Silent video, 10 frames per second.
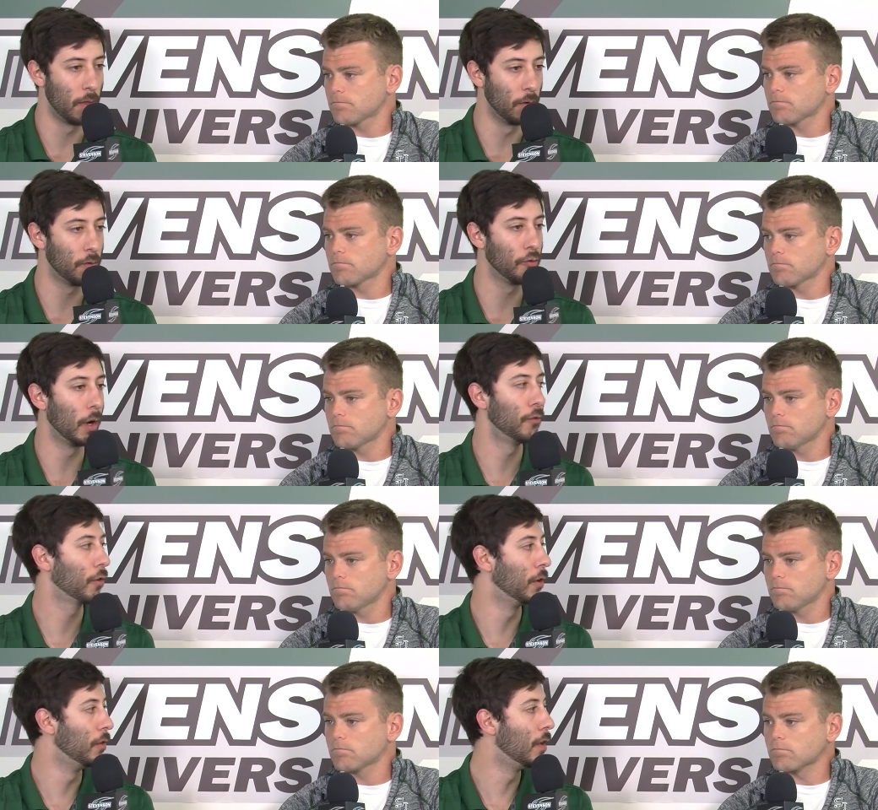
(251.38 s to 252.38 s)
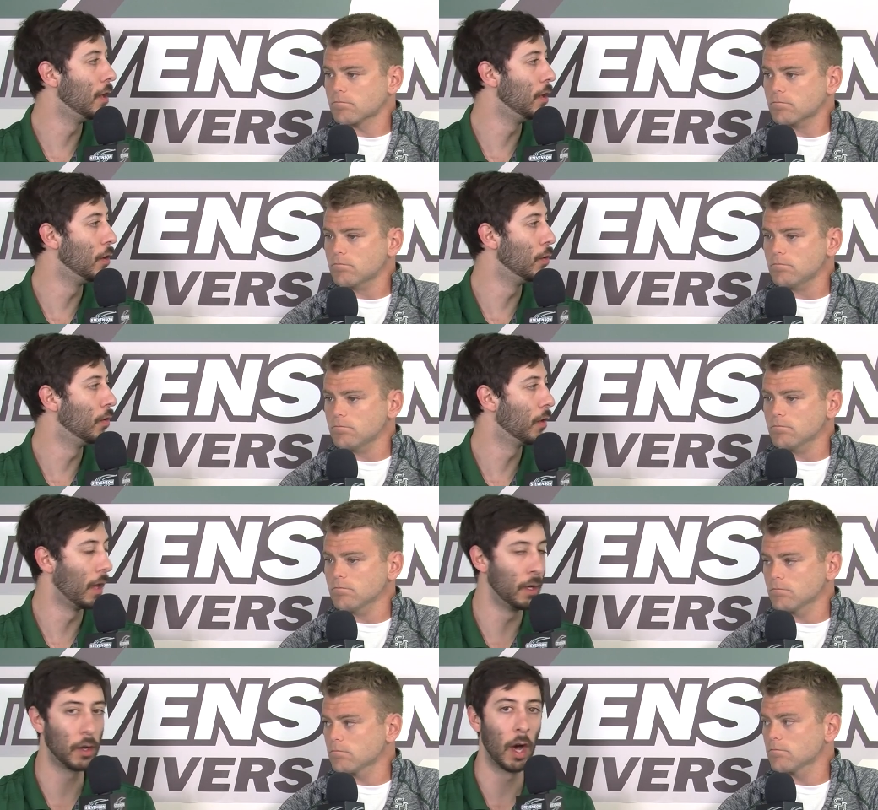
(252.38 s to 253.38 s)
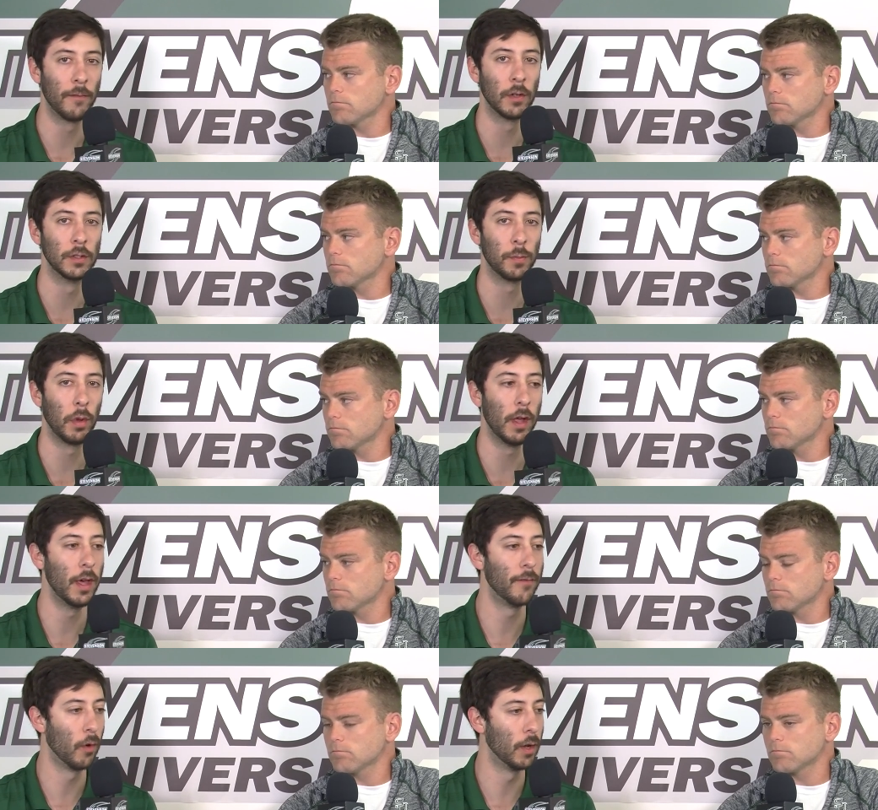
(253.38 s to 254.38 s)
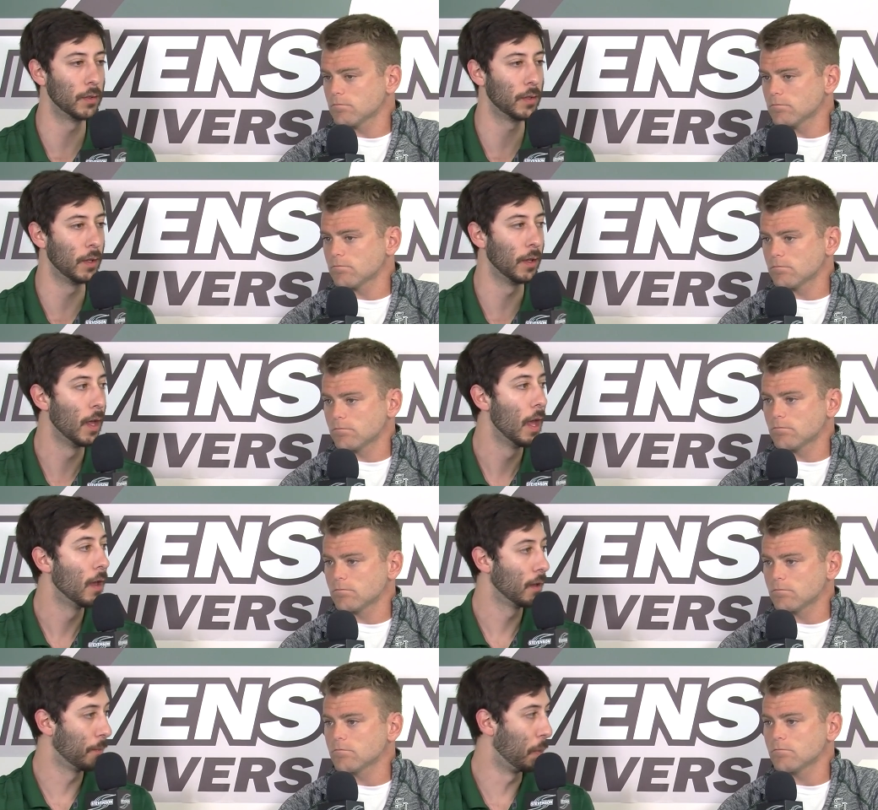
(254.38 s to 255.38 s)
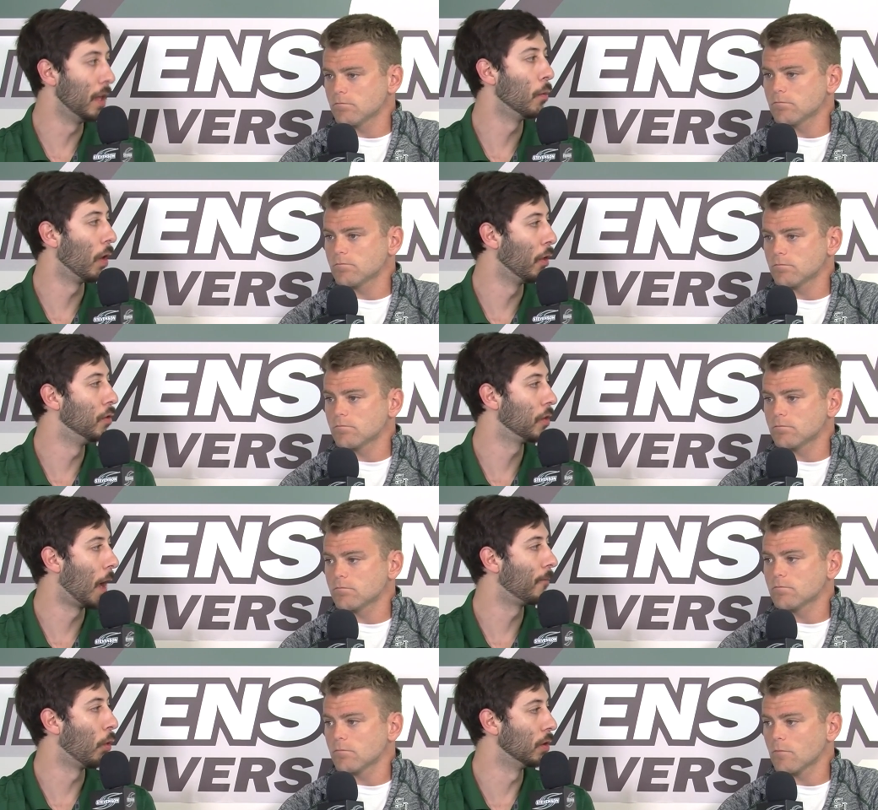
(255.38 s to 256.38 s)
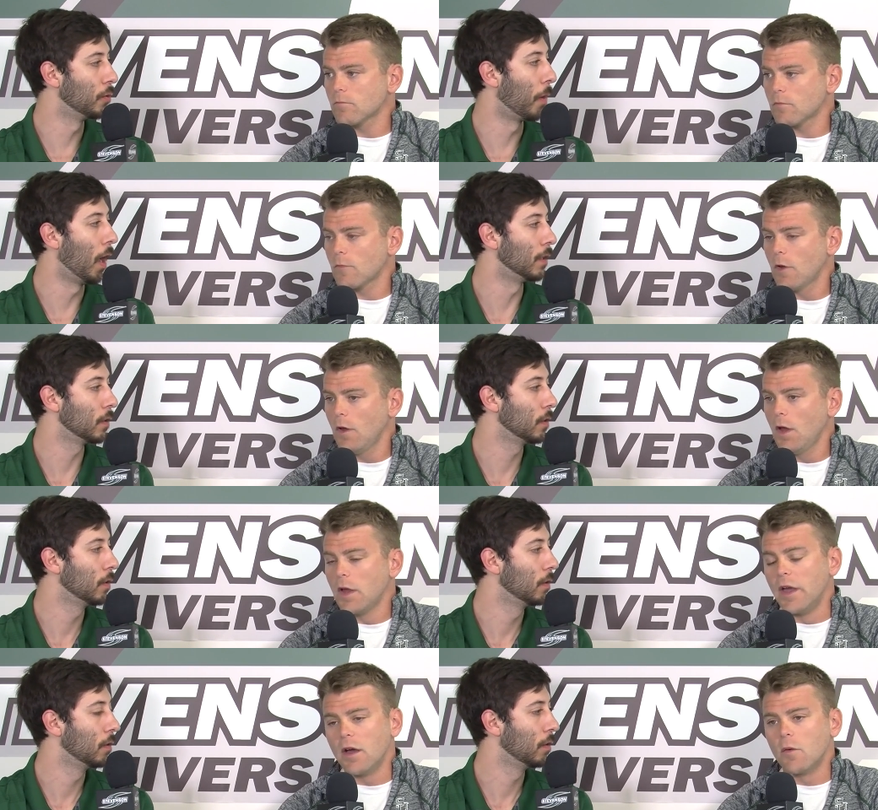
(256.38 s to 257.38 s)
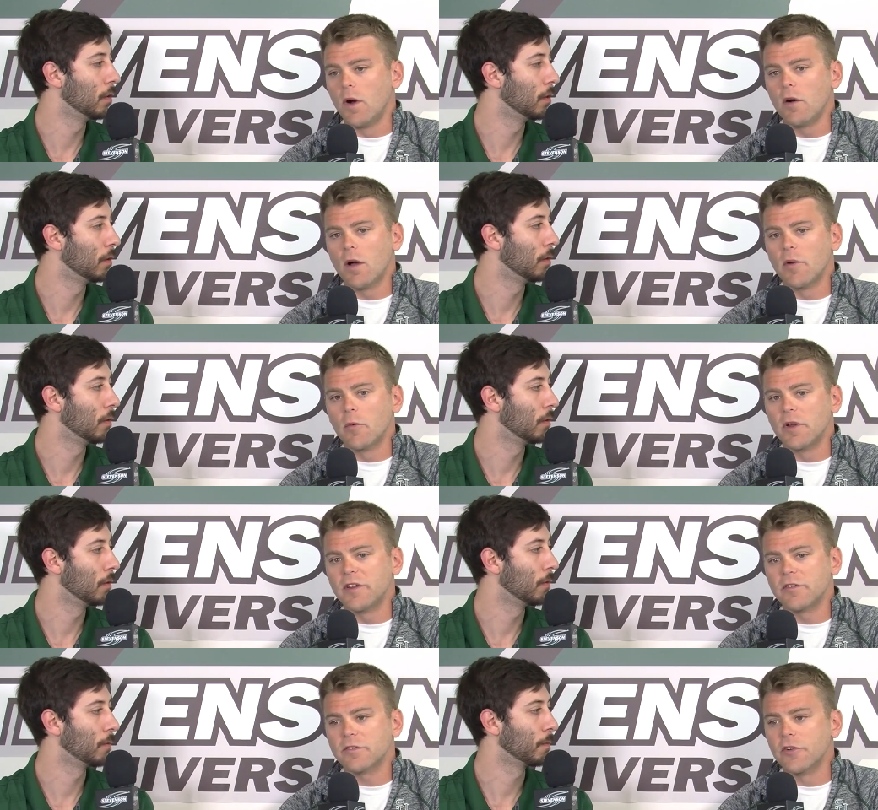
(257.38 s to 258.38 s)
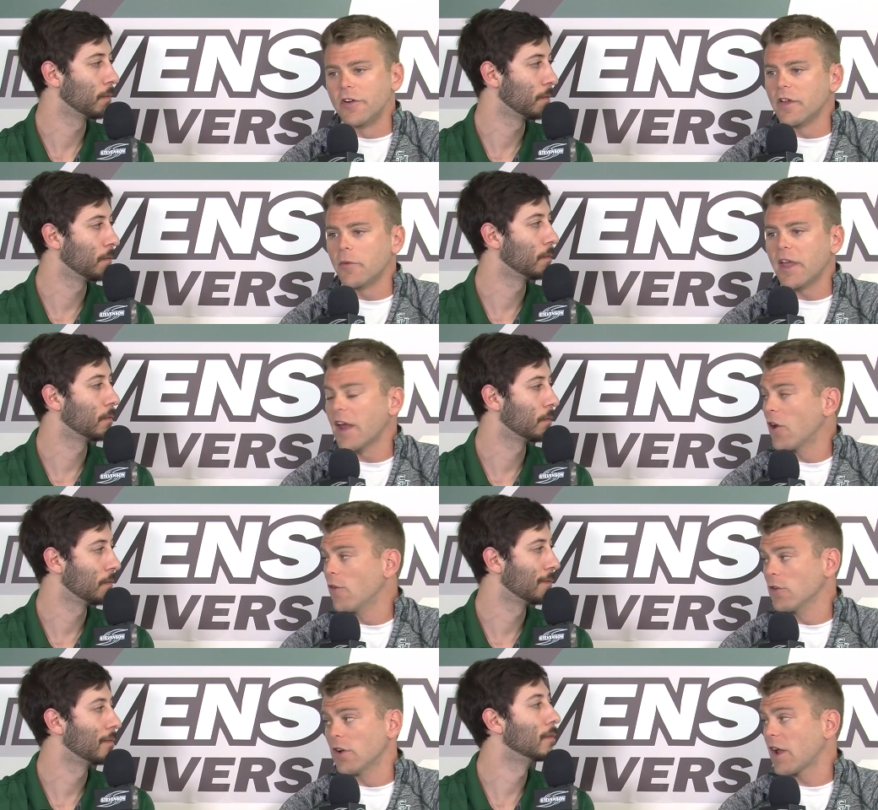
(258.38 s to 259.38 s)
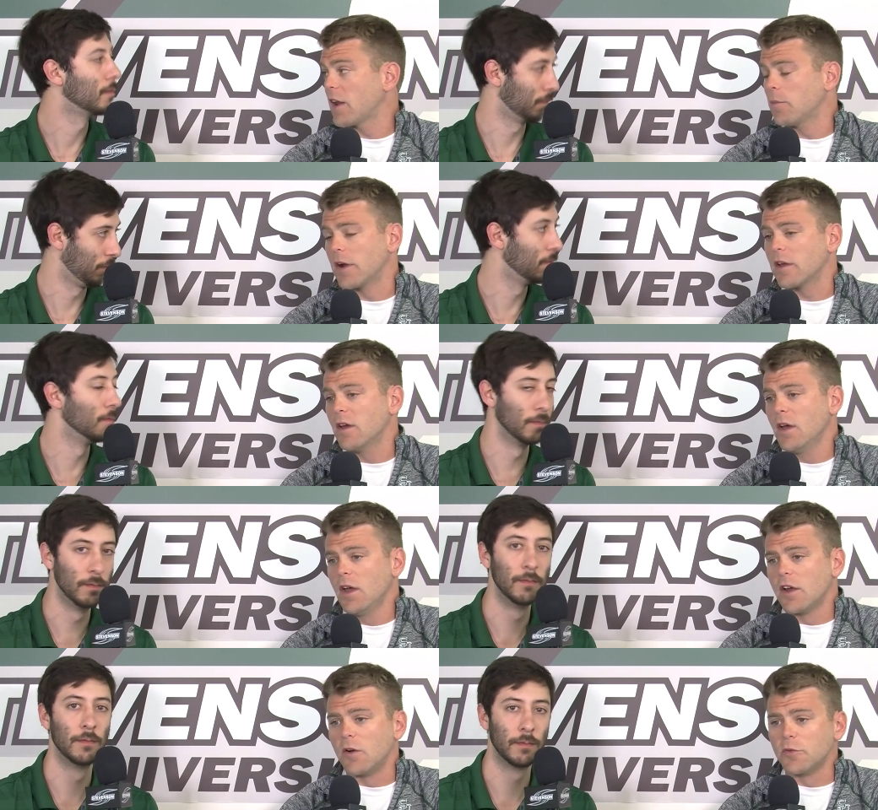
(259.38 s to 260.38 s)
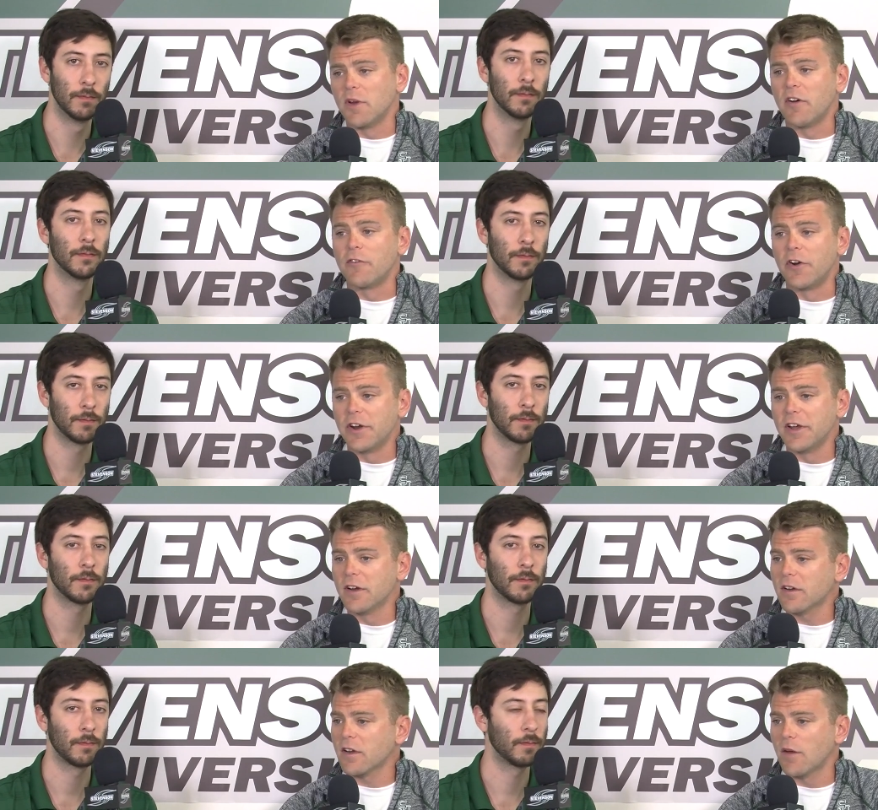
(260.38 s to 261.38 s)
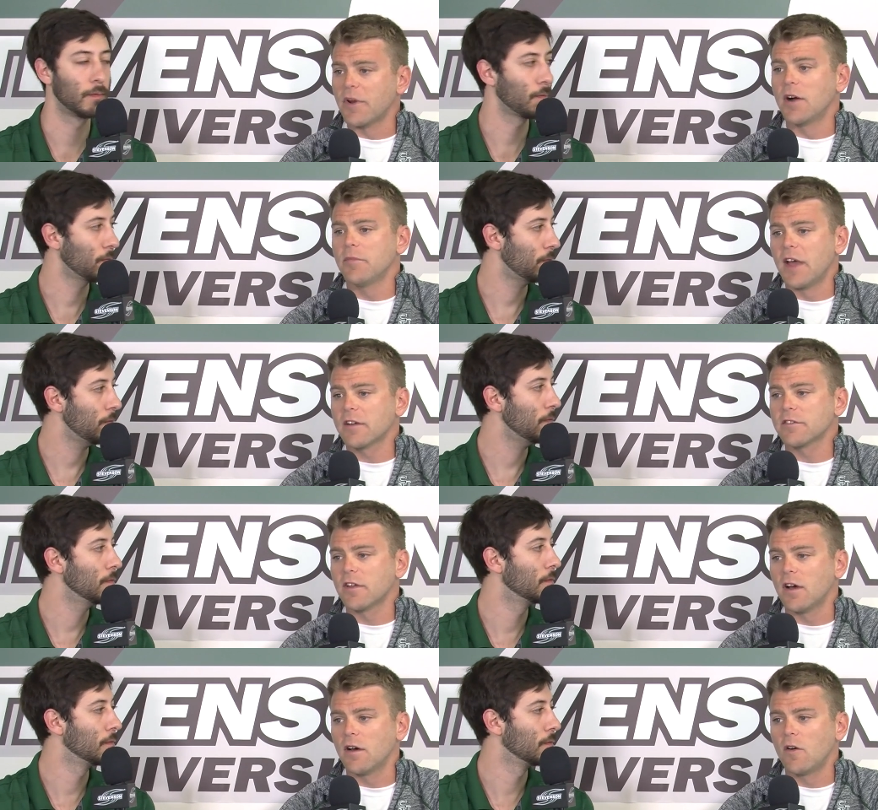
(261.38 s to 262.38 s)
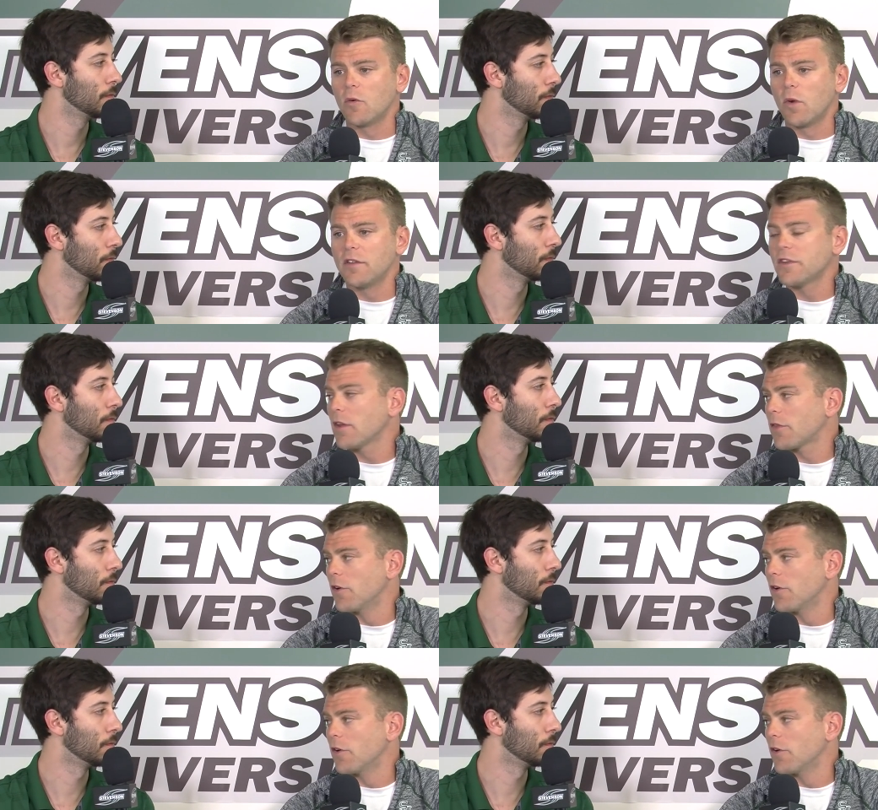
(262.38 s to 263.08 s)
Speaker 1: this stretch continues in conference play for us to be in one of those top four spots.
Speaker 2: Yeah, well, I mean, we just, certainly we can't overlook anybody. Mm-hmm. You know, so we have Alvernia coming up next uh, on Wednesday and